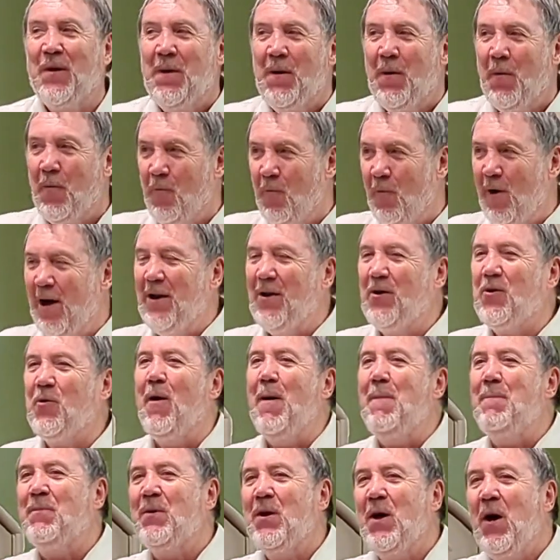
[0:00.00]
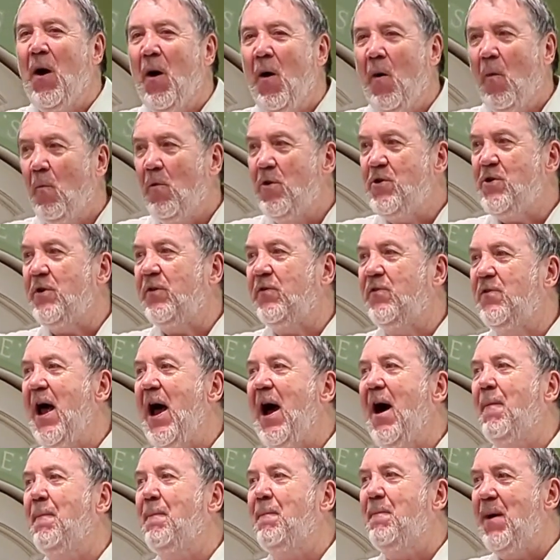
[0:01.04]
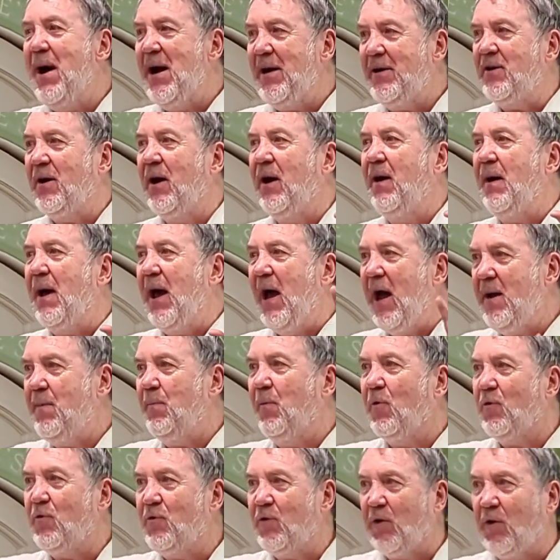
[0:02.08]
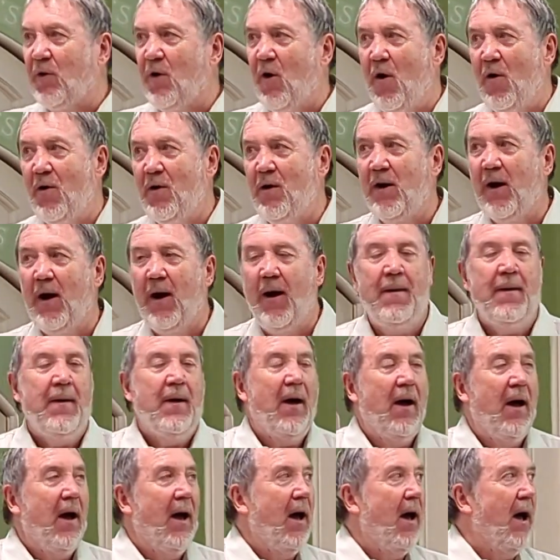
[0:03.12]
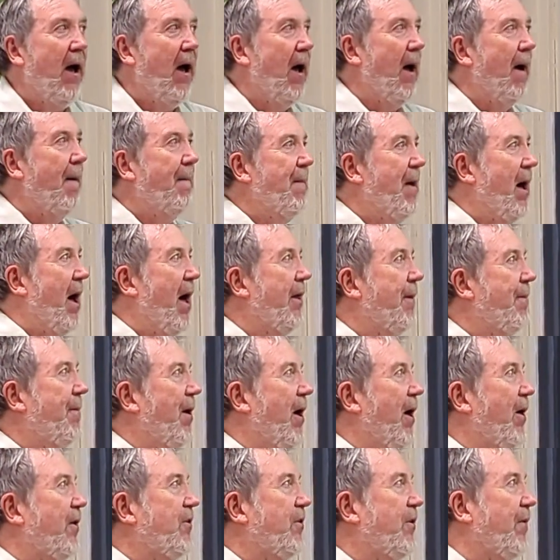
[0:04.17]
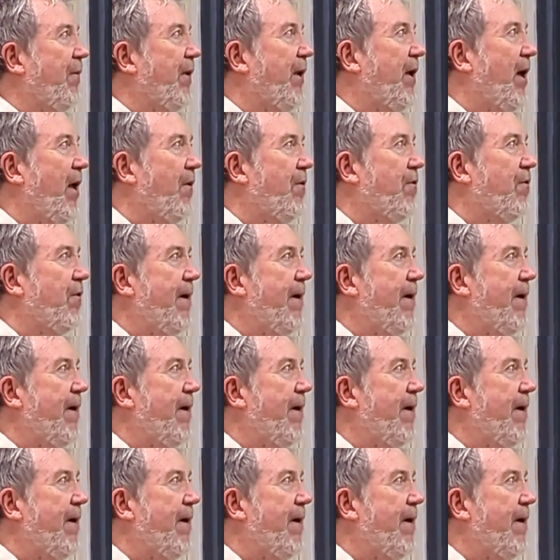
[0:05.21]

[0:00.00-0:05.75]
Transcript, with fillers: well equipped, which is now better able to conquer um, other parts of the country.